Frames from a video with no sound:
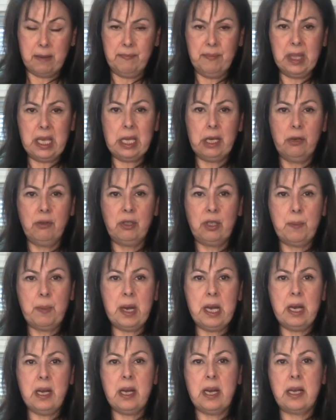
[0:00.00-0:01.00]
They used
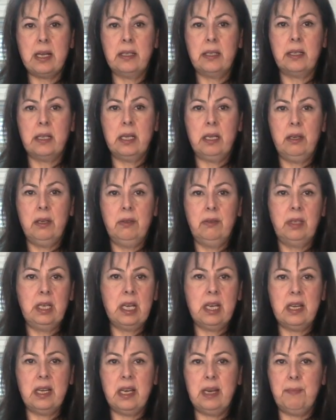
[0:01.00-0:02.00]
peanuts, they used
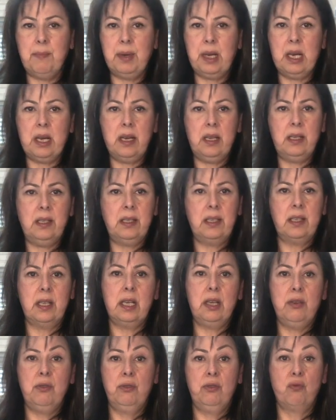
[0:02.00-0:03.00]
kidney beans,
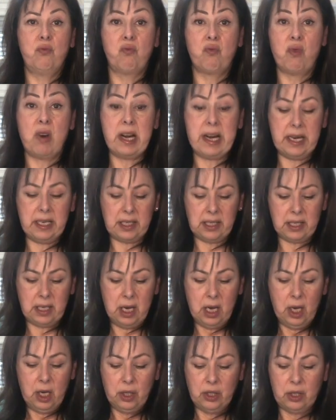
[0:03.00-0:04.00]
they used rice.
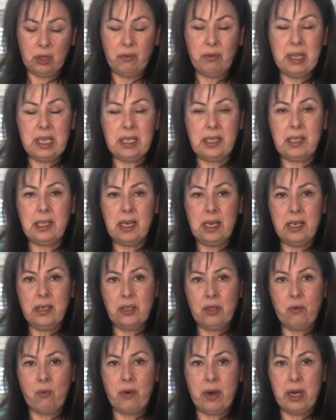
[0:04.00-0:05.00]
So this
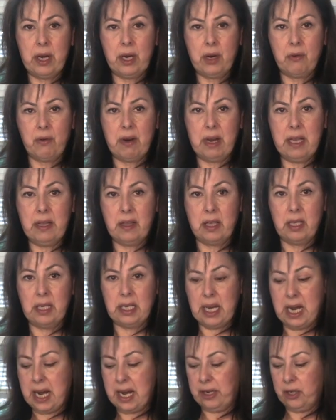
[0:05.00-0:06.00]
is going to create the
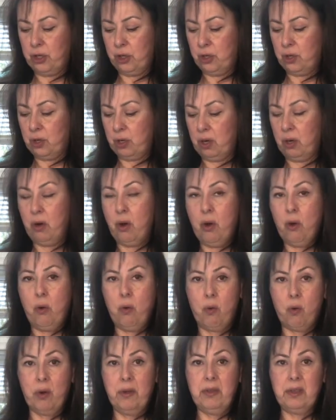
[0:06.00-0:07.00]
texture
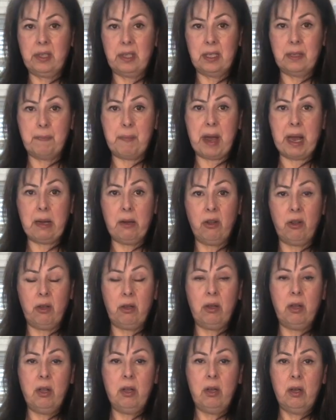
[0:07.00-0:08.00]
or the
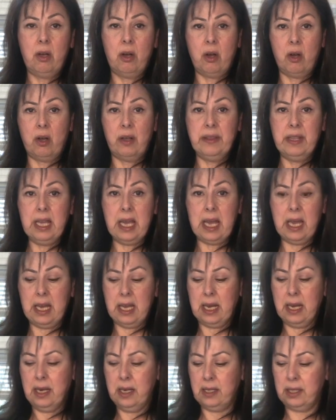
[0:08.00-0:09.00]
speckle on the
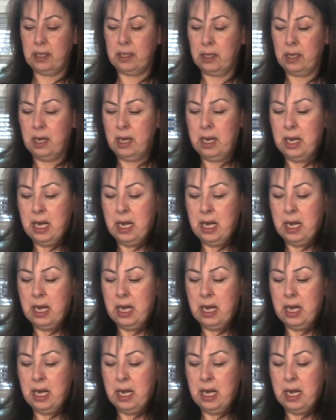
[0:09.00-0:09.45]
eggs.